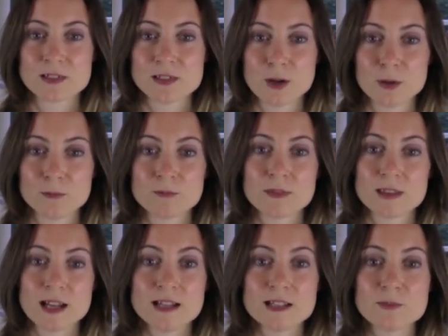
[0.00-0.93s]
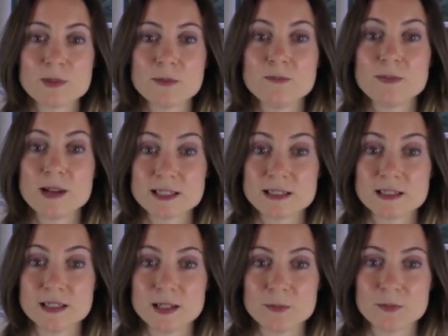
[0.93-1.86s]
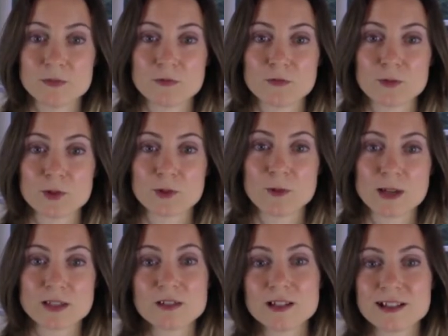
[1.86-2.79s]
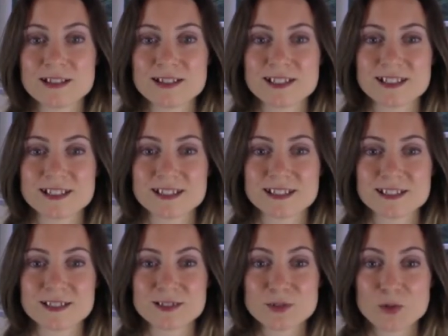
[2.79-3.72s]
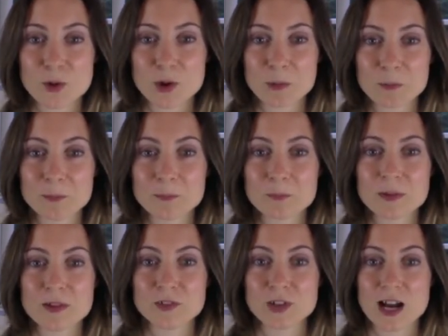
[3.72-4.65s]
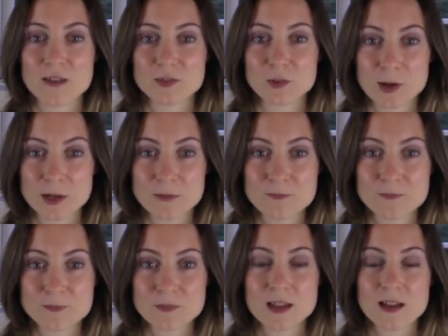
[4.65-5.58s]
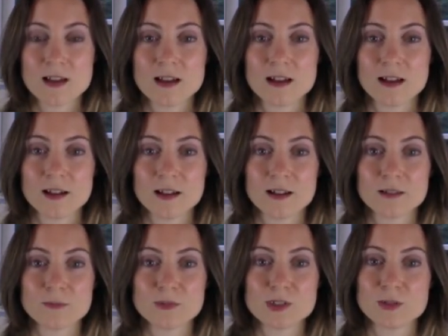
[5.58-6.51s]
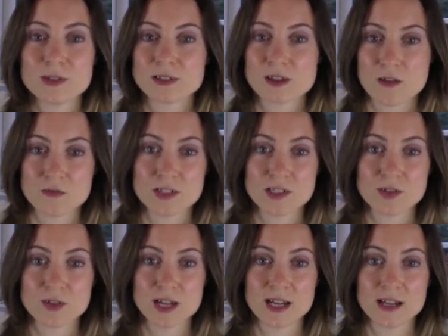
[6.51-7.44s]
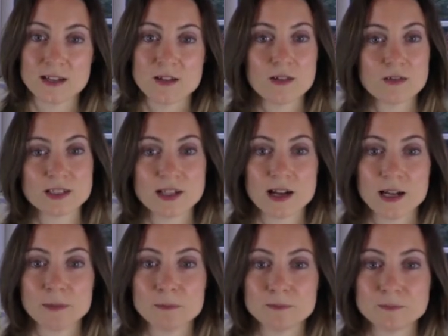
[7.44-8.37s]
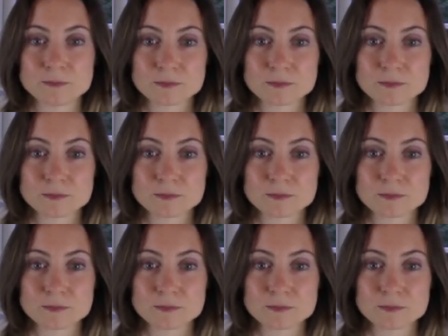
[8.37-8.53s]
So, that is my best tip for weathering this storm if you're having one. Um, do it as often as you can, all the time.